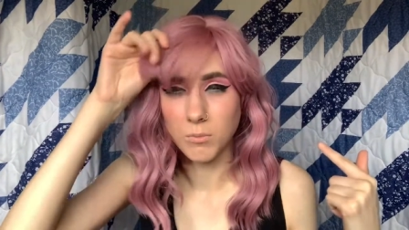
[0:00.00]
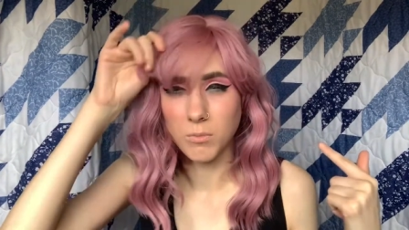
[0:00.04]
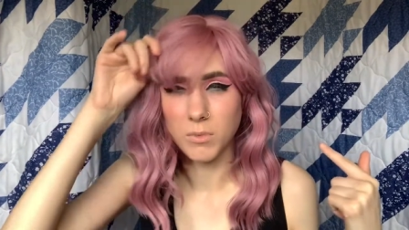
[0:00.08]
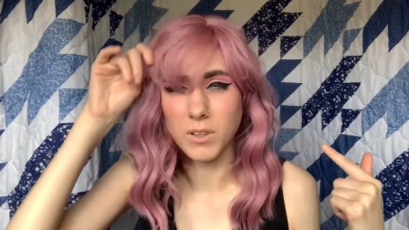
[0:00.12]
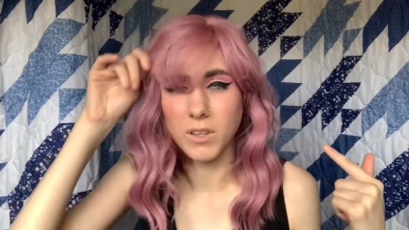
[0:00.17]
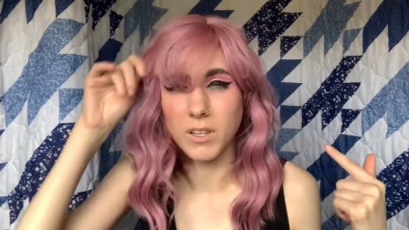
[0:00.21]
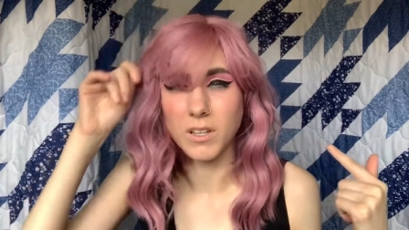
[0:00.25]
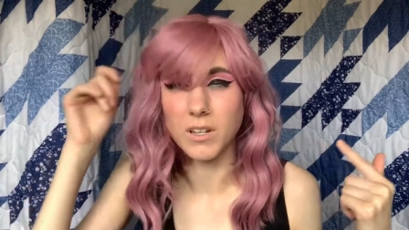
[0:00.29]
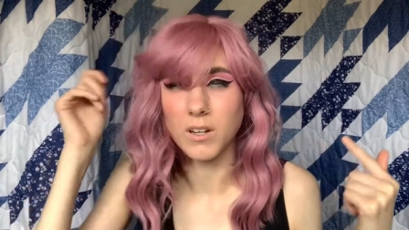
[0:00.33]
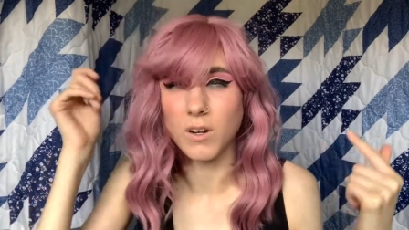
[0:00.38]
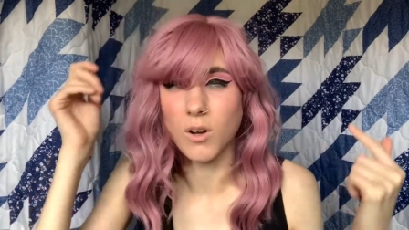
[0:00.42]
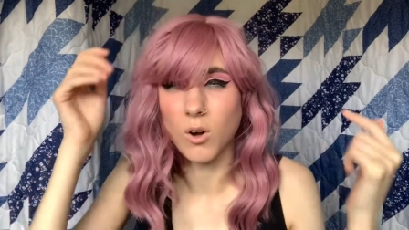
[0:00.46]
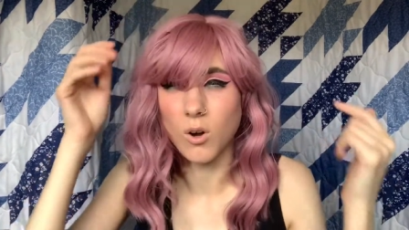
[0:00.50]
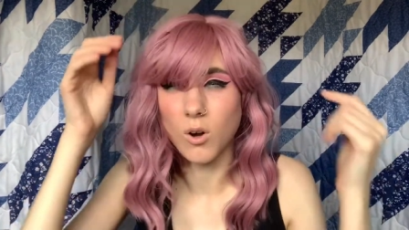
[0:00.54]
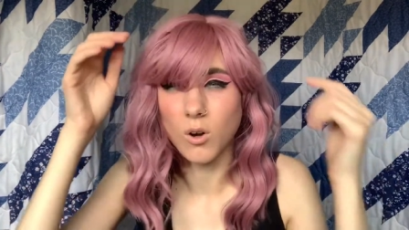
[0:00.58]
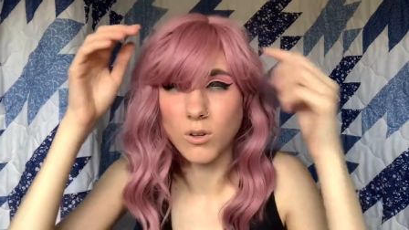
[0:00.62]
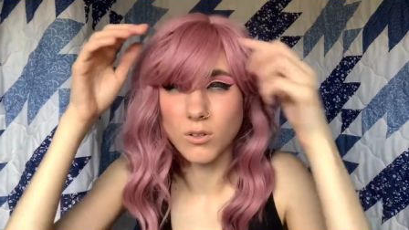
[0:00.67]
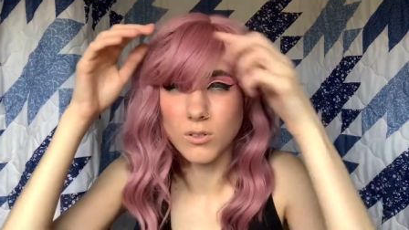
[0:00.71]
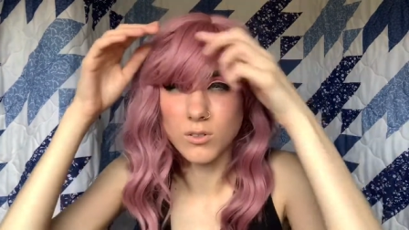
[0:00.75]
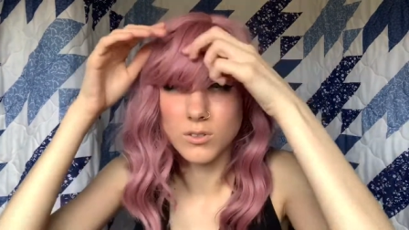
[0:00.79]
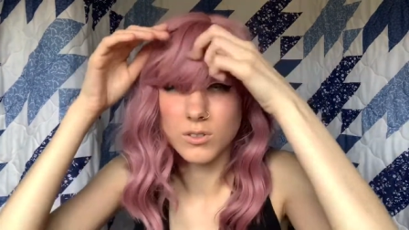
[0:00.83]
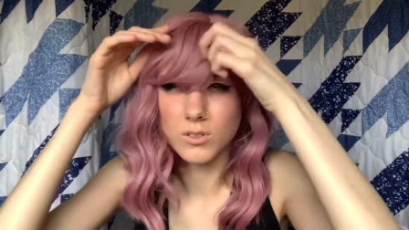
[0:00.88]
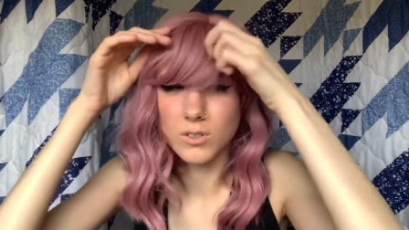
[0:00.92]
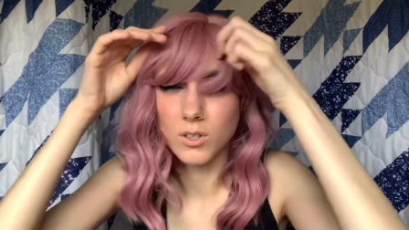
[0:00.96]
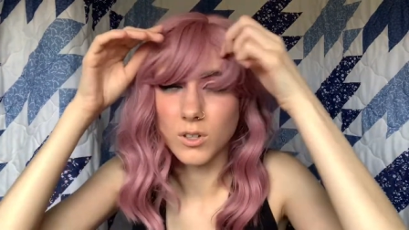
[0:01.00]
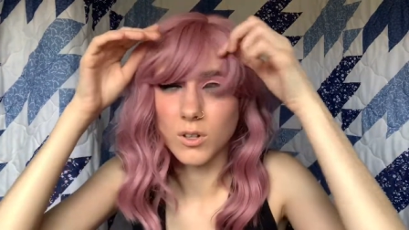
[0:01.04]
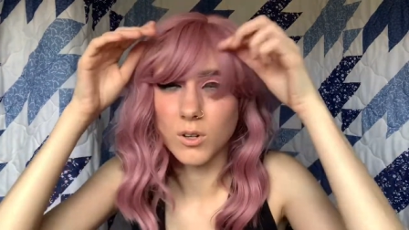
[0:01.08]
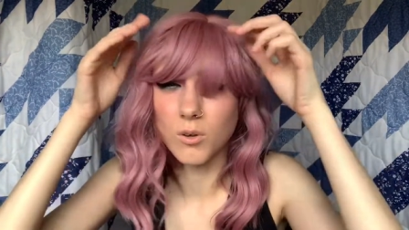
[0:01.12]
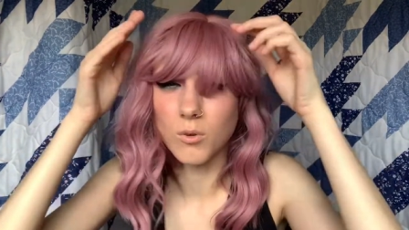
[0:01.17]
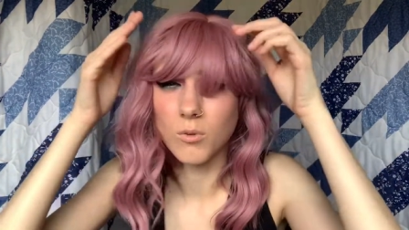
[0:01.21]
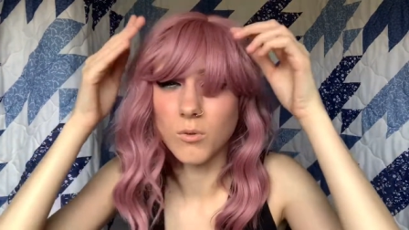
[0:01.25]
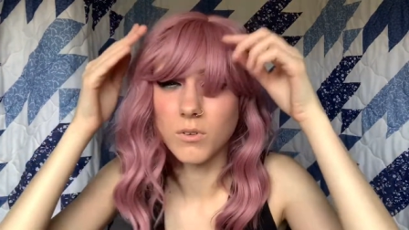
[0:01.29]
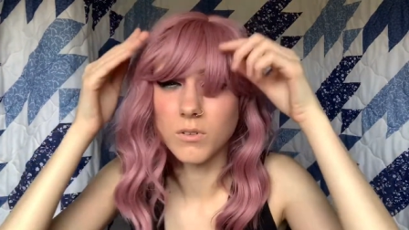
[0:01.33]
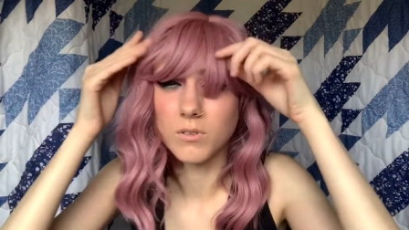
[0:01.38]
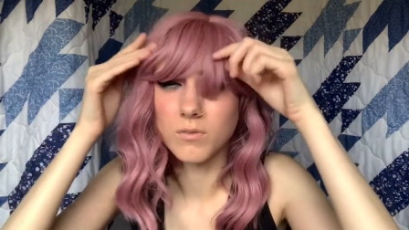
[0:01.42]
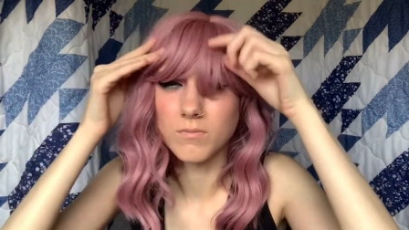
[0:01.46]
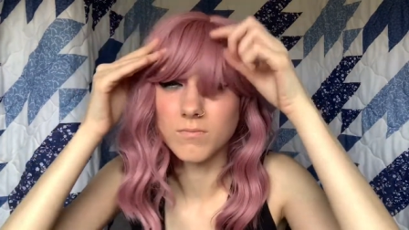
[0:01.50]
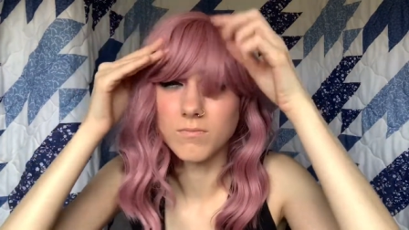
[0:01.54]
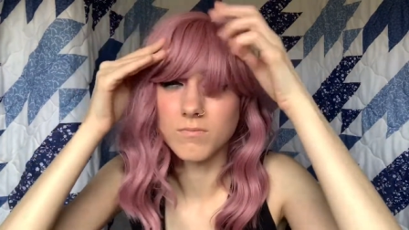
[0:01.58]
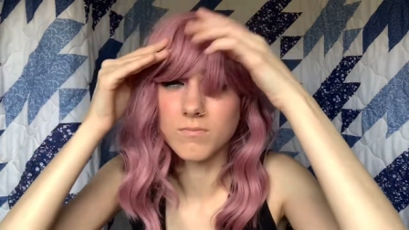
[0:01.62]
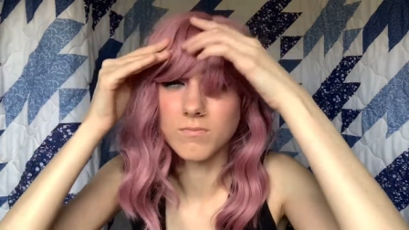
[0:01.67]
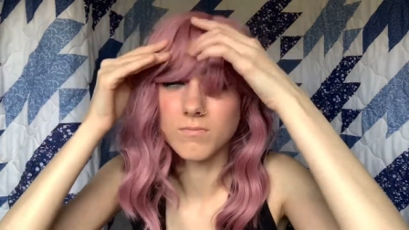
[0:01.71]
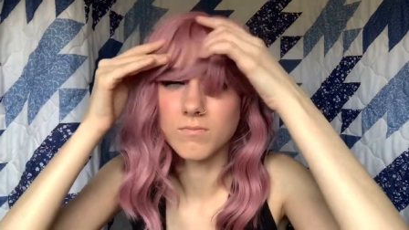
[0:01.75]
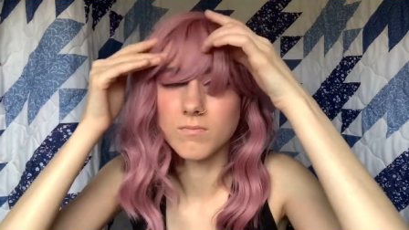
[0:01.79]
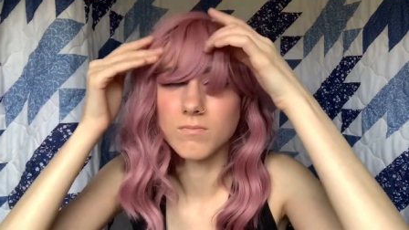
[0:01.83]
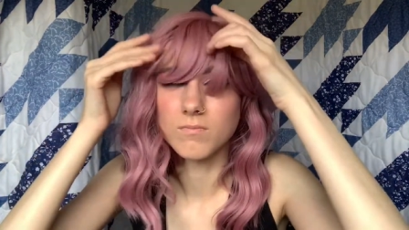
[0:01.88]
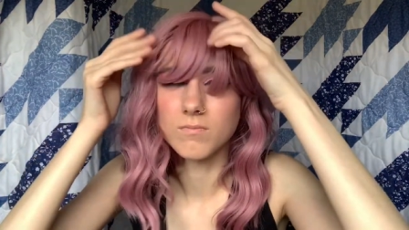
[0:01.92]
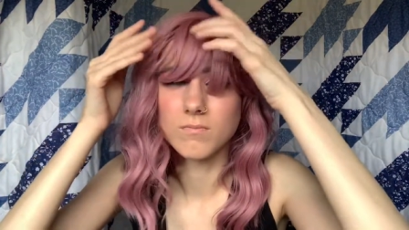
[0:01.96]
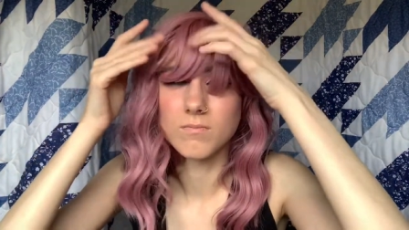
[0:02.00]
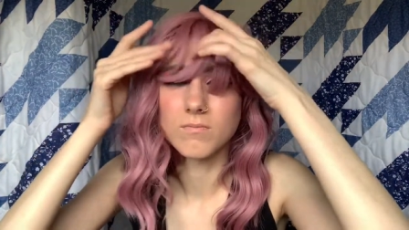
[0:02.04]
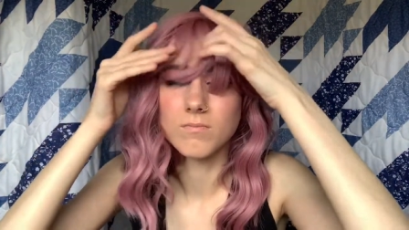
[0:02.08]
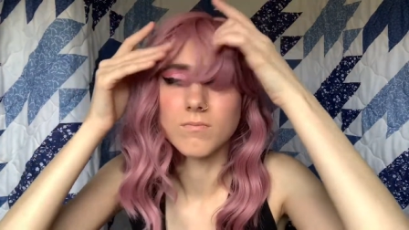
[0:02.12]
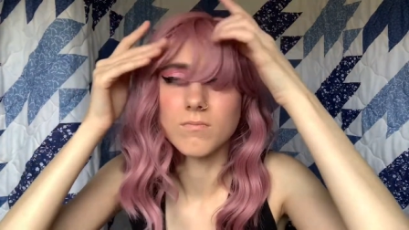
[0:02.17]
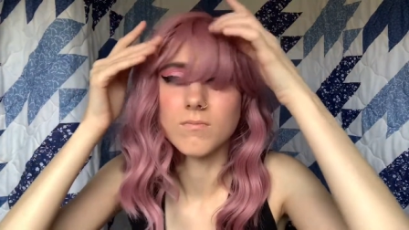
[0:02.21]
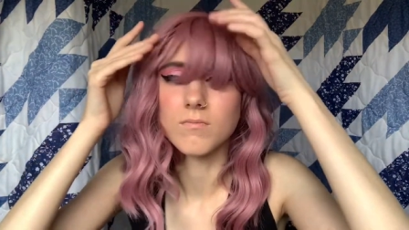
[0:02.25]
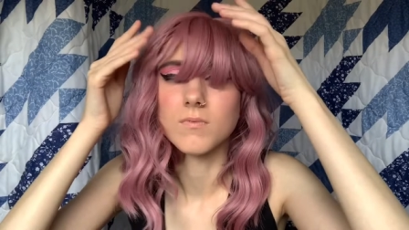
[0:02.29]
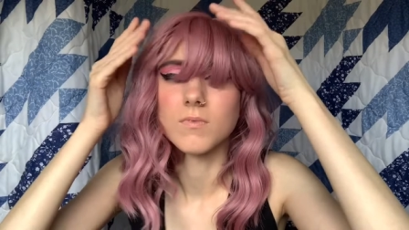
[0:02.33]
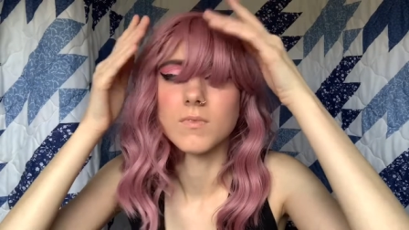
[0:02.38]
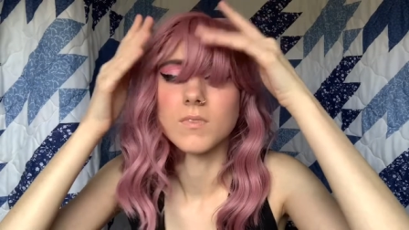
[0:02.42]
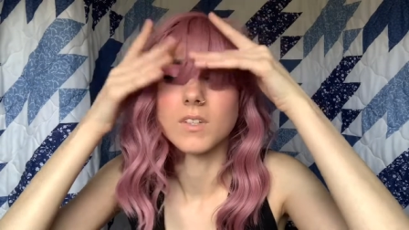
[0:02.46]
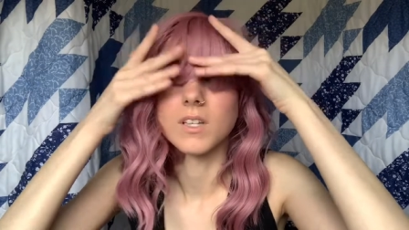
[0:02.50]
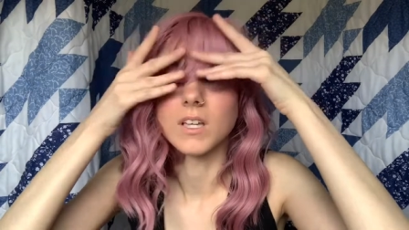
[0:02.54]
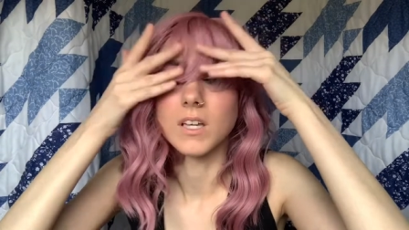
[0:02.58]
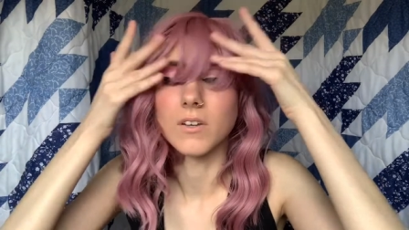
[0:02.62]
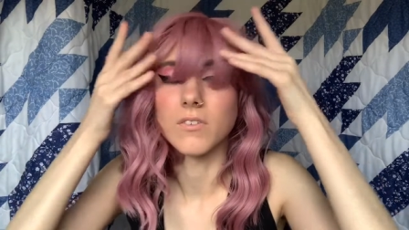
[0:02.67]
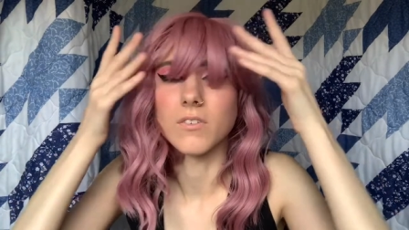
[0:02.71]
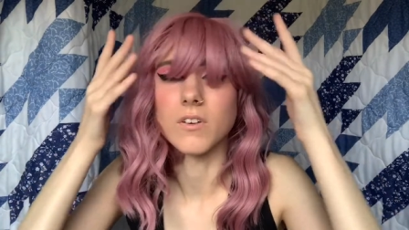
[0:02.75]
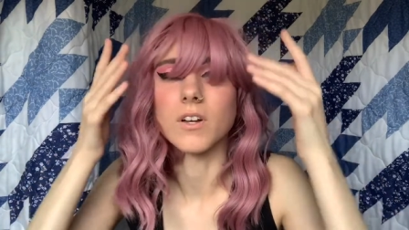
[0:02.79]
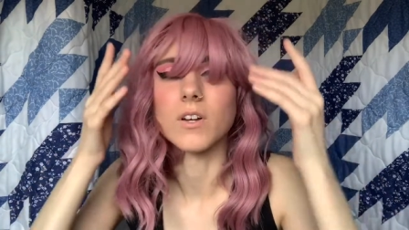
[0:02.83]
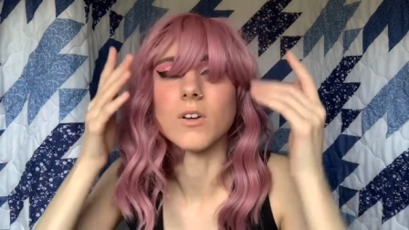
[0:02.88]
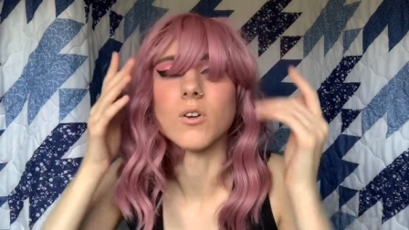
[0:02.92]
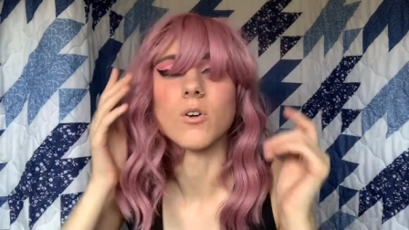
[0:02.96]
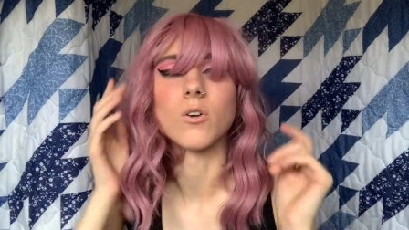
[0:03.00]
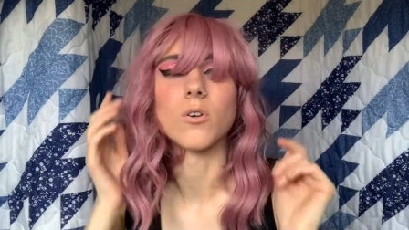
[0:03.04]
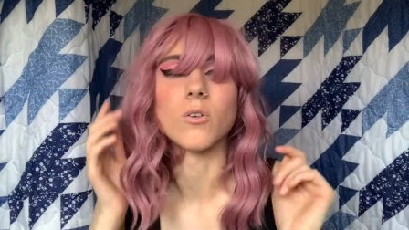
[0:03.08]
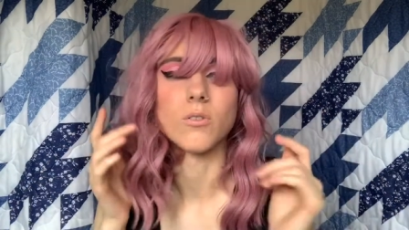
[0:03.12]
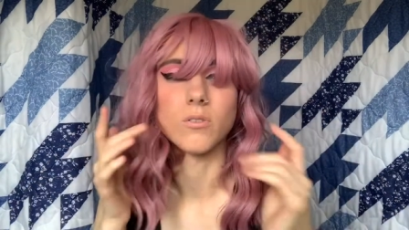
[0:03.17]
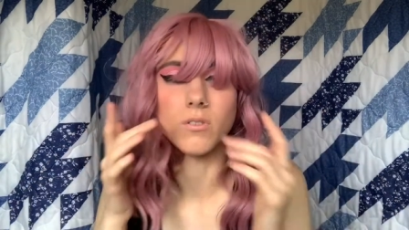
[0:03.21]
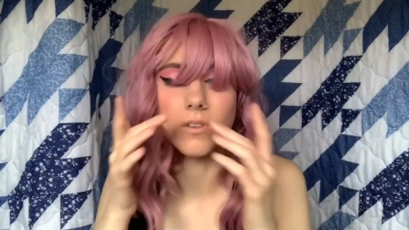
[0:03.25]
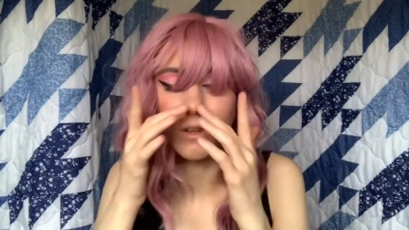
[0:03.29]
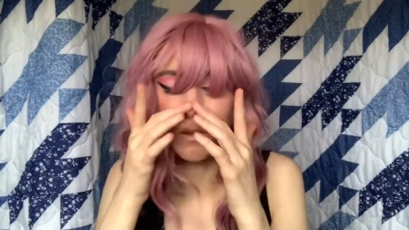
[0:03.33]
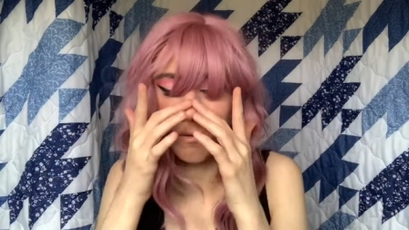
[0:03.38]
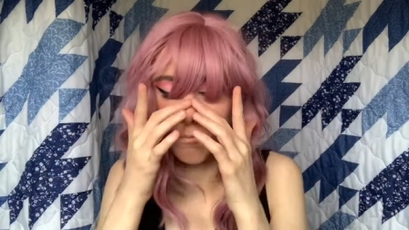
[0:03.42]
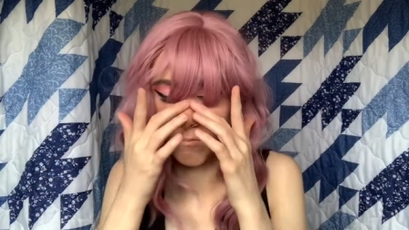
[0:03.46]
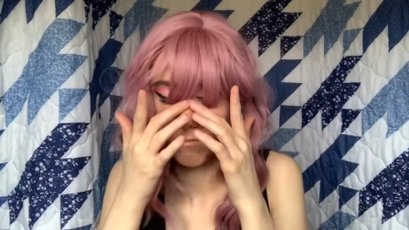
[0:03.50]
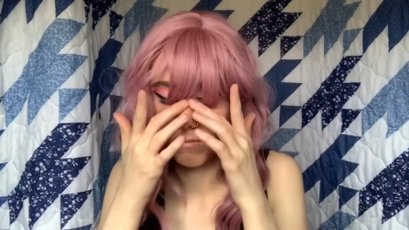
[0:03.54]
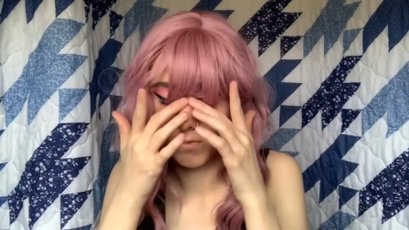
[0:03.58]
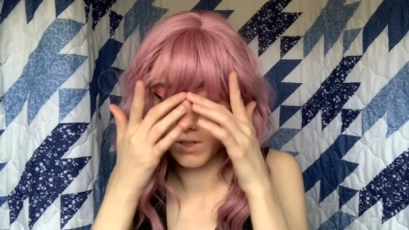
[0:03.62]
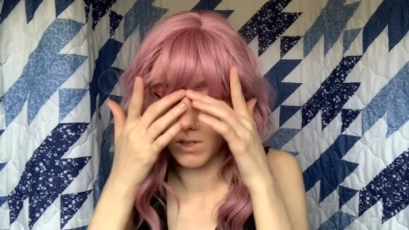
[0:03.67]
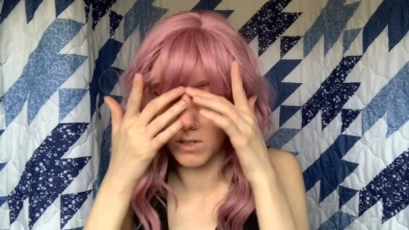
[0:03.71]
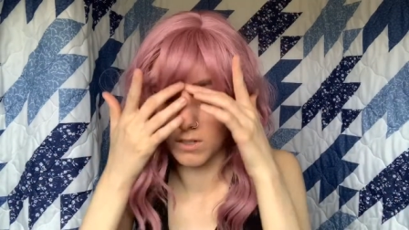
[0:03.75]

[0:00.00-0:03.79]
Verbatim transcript: but then also, if I curled them,